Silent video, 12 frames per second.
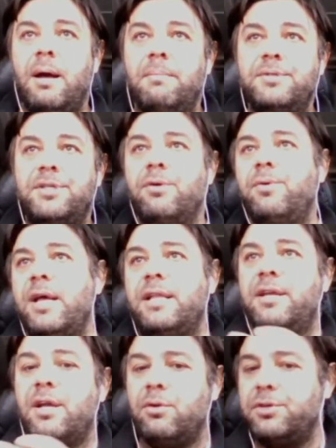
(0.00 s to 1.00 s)
So
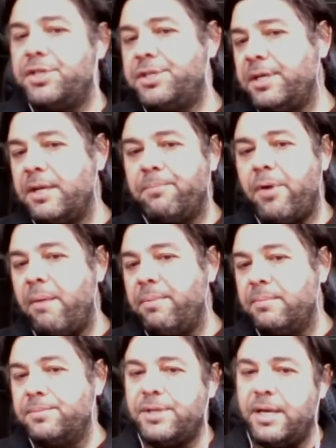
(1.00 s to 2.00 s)
there are logistical
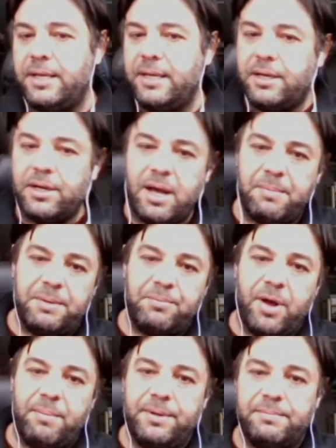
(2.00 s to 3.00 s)
problems and economic
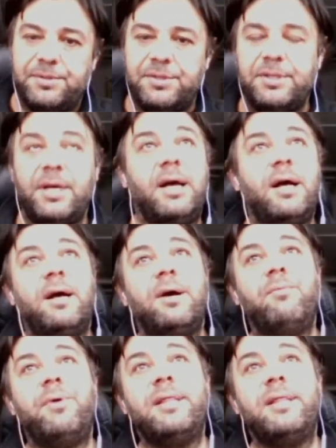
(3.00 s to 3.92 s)
problems when